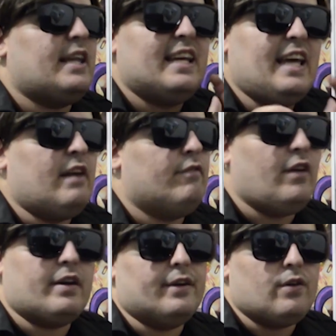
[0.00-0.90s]
They're getting
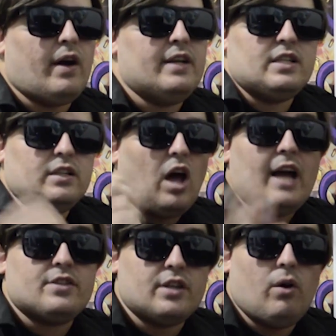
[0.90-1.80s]
fucking crazy.
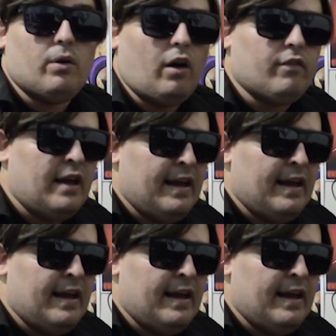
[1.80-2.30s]
Lights are going off.